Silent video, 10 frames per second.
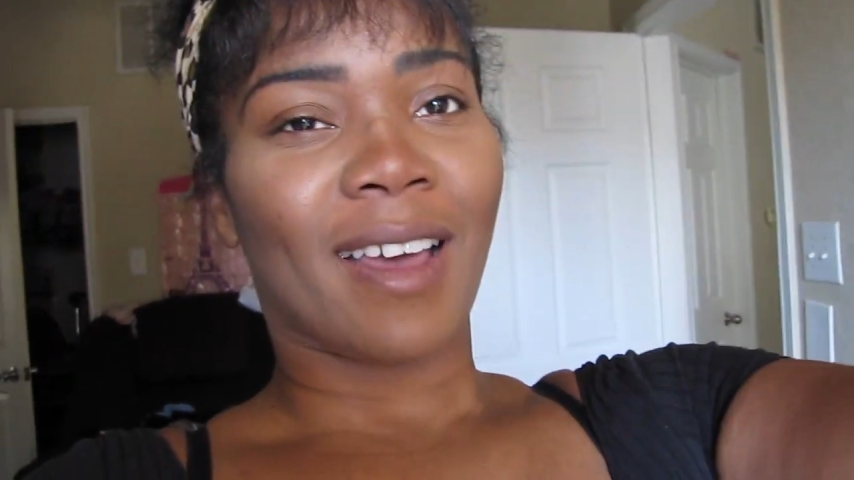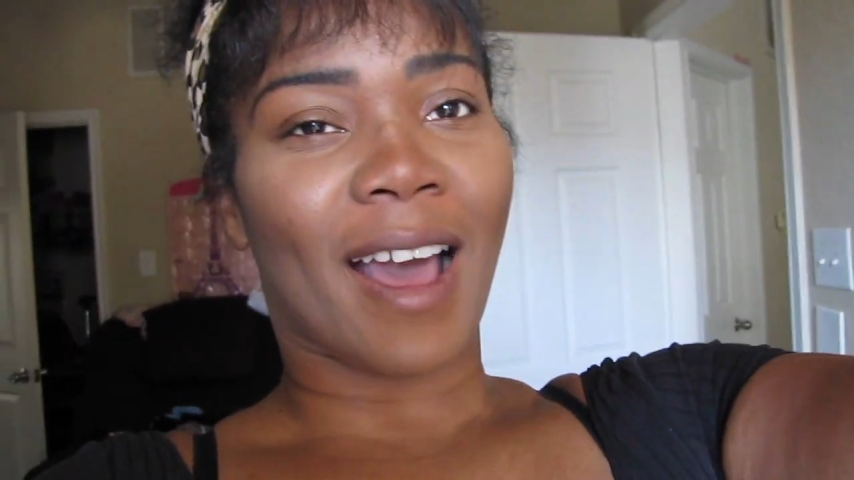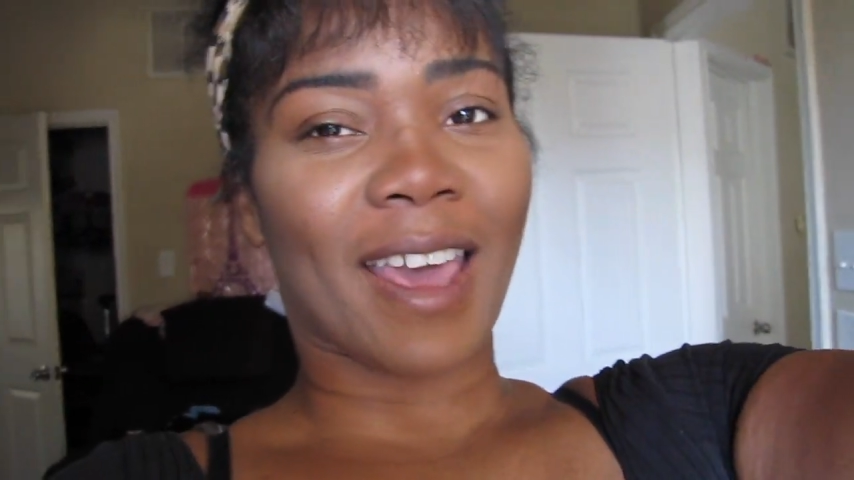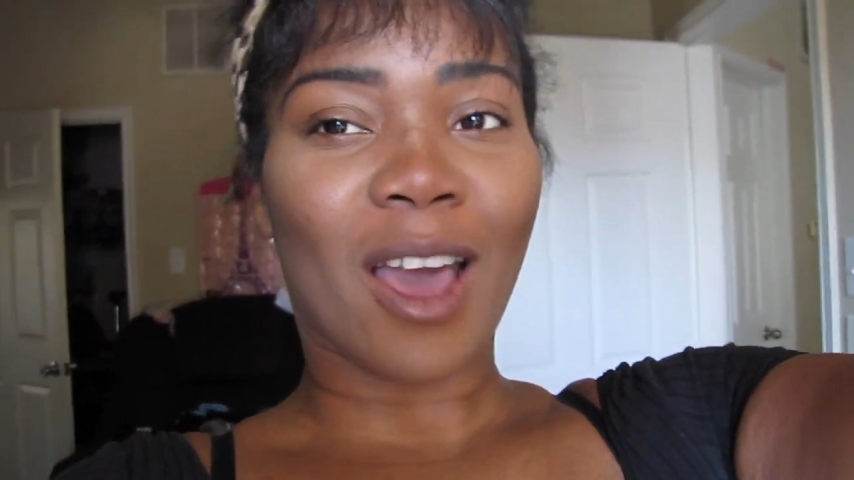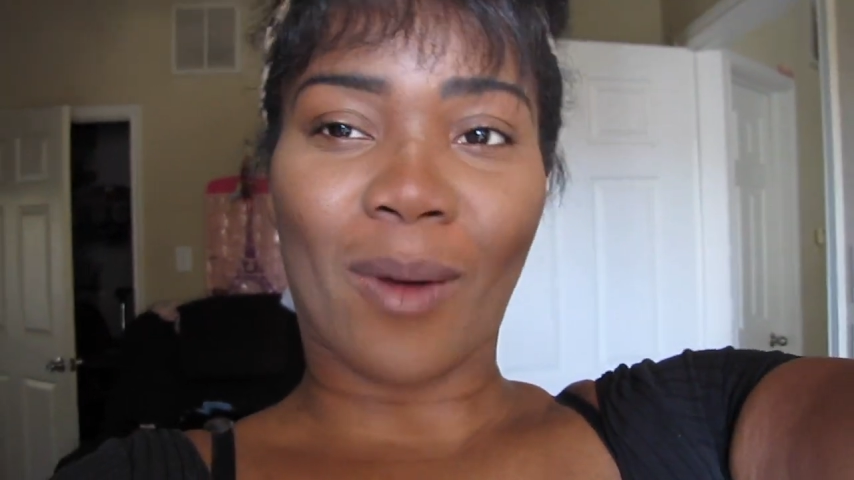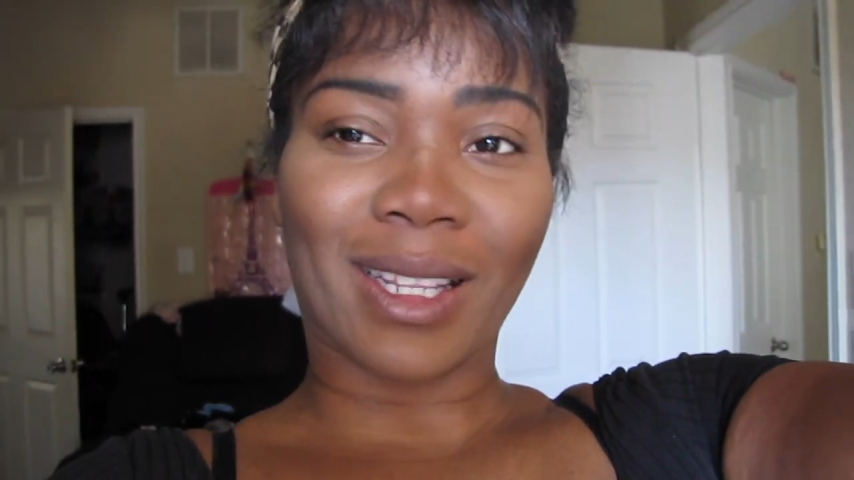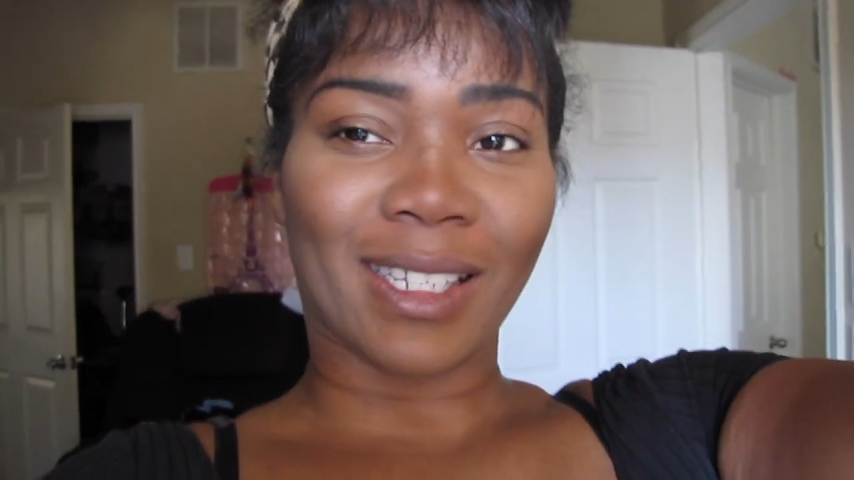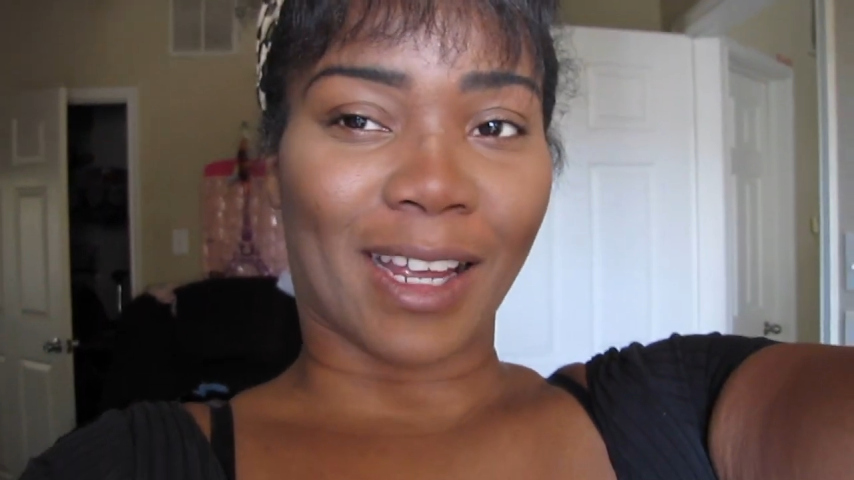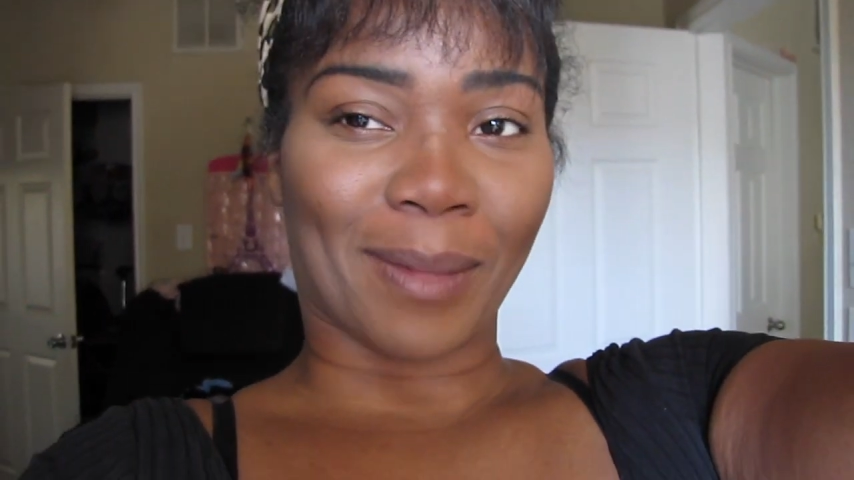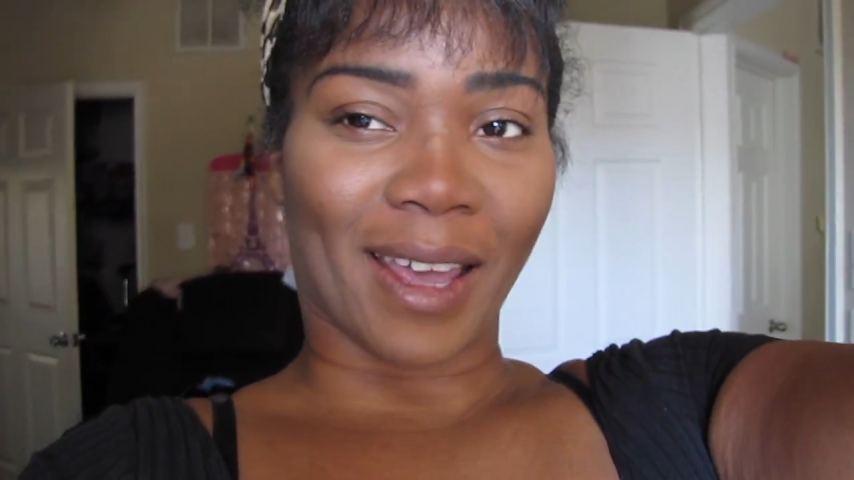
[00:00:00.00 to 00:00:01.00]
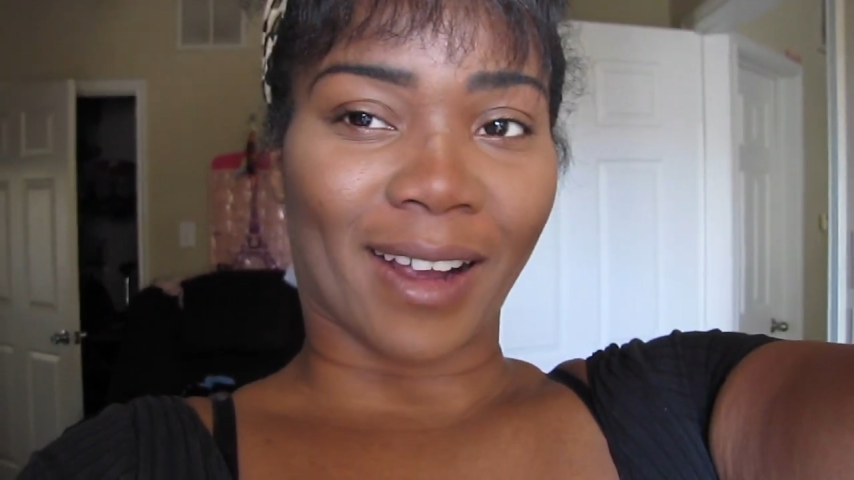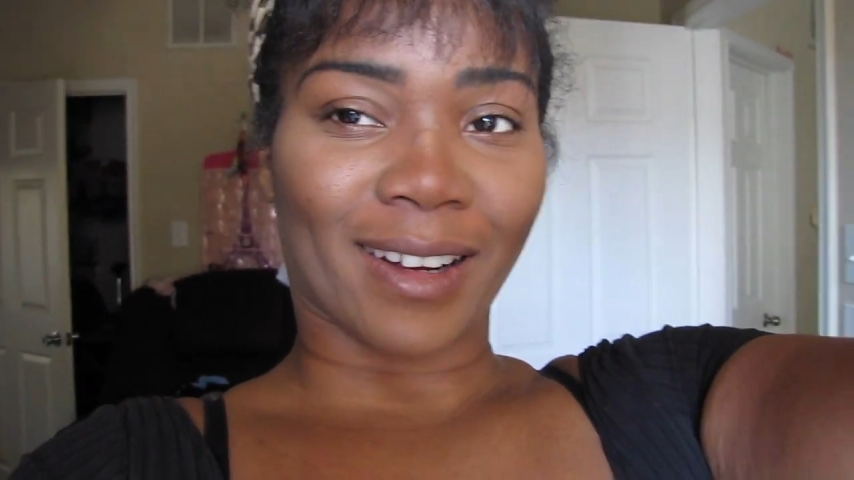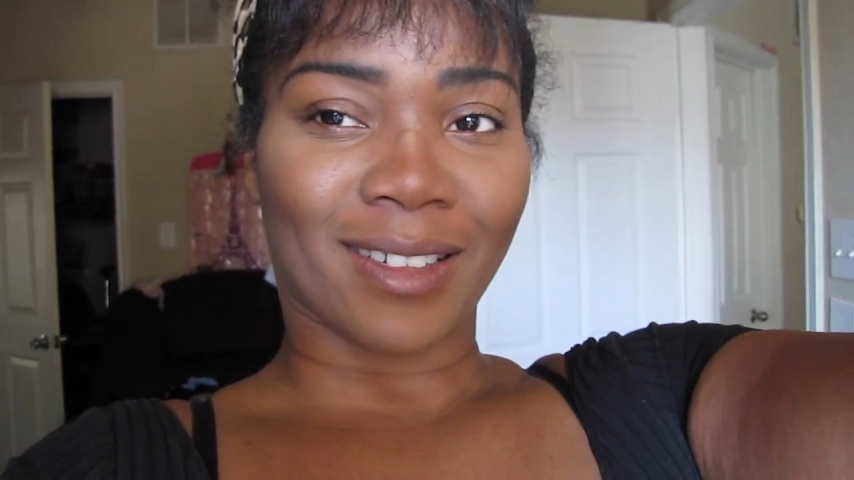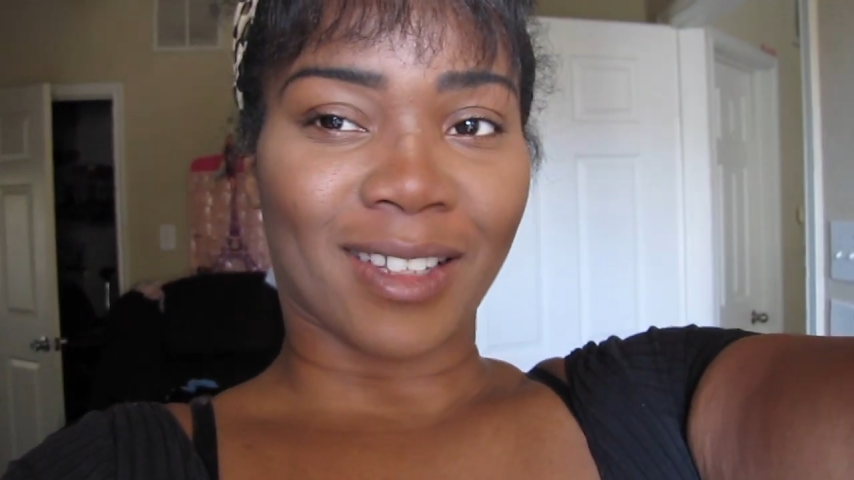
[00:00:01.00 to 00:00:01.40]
I can't wait to dye my hair.